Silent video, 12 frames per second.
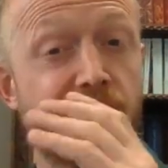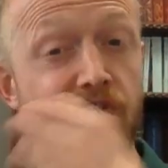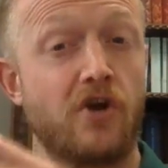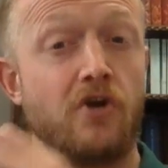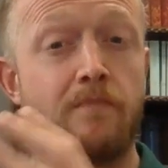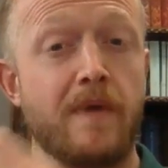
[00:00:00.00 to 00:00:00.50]

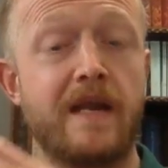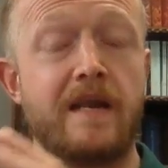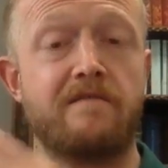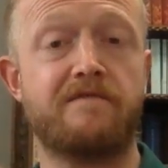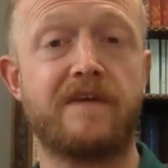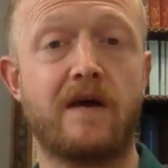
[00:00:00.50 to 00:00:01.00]
So
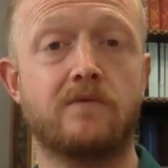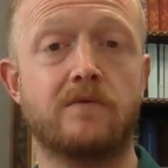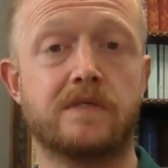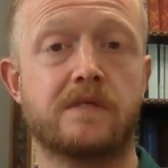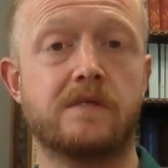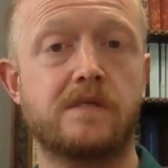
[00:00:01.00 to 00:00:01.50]
many
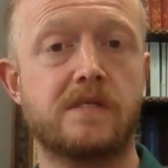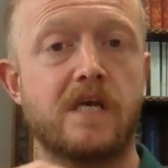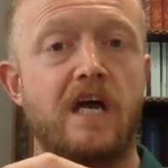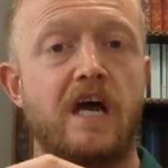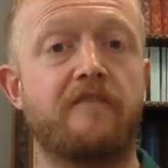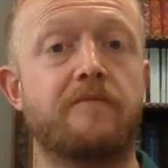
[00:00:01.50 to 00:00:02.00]

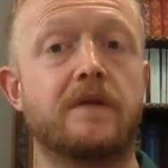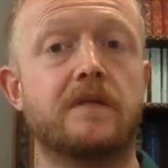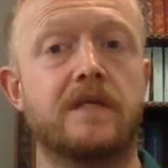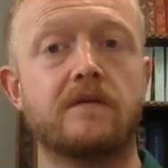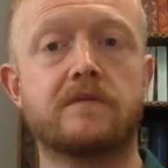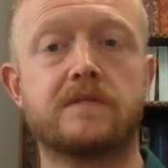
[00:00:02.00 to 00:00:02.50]
founders have
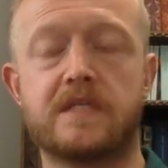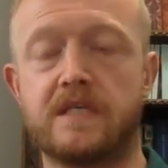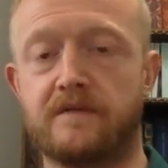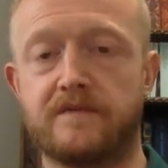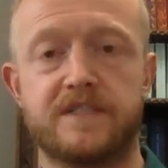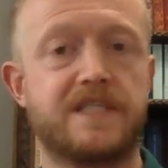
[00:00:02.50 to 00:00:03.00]
been
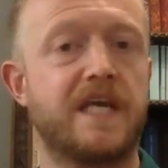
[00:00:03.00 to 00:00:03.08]
guilty of